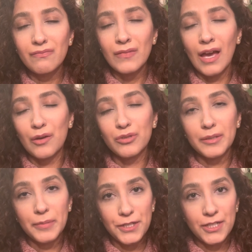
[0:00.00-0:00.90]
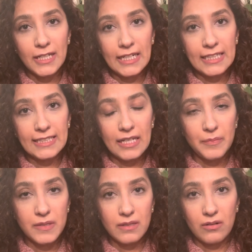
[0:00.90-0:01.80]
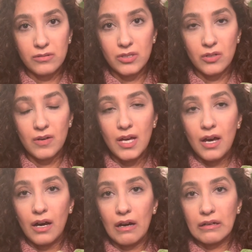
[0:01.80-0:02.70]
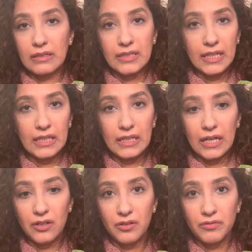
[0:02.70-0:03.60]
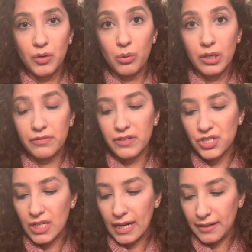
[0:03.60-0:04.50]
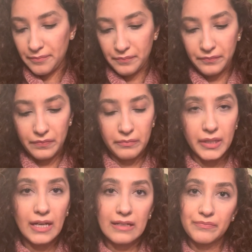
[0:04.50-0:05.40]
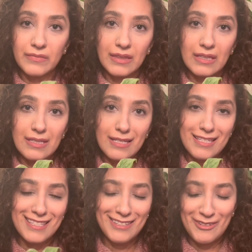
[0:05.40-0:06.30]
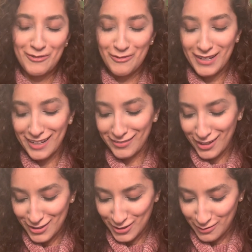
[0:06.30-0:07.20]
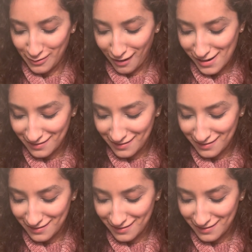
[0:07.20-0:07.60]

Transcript: I would appreciate any tips also on taking care of a Hoya Fitchy Eye. But yeah, this is what I've got so far.